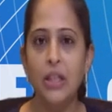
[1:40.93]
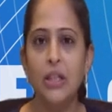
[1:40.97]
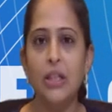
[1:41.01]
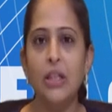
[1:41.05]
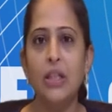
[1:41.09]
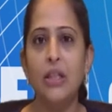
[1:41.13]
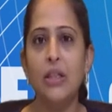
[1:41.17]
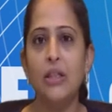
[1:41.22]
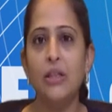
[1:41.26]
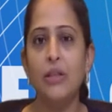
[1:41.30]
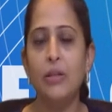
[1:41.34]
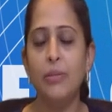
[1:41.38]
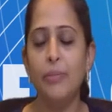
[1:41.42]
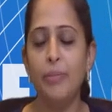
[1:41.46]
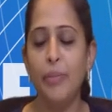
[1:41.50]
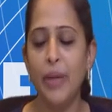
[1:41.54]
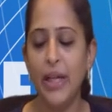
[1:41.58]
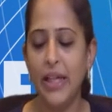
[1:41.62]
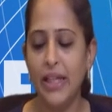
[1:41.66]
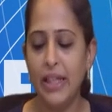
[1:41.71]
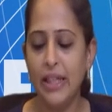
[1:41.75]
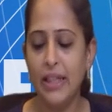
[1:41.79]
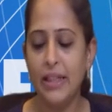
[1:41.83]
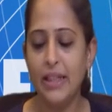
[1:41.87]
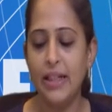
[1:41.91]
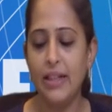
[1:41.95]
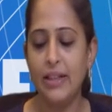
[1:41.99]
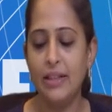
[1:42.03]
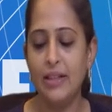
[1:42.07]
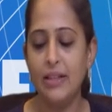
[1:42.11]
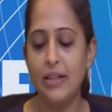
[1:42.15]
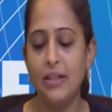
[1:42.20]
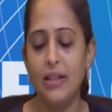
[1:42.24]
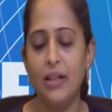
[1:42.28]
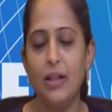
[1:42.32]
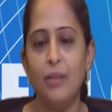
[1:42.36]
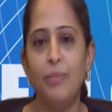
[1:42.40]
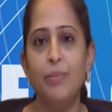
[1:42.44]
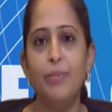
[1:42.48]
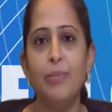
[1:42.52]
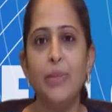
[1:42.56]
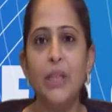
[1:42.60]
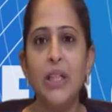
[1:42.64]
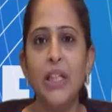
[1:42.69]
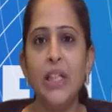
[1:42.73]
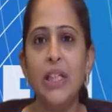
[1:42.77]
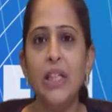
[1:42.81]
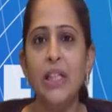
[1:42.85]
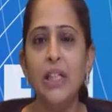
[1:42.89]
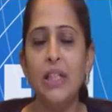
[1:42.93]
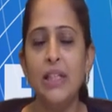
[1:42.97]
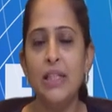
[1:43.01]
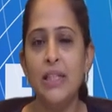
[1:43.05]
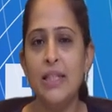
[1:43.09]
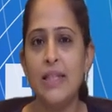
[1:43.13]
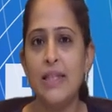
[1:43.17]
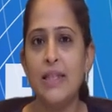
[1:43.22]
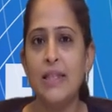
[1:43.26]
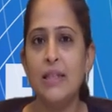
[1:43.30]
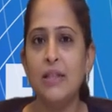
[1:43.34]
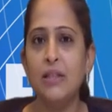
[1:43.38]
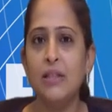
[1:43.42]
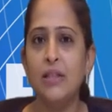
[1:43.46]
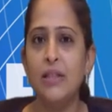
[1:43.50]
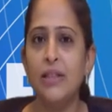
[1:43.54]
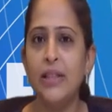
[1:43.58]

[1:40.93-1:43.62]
The money that the company is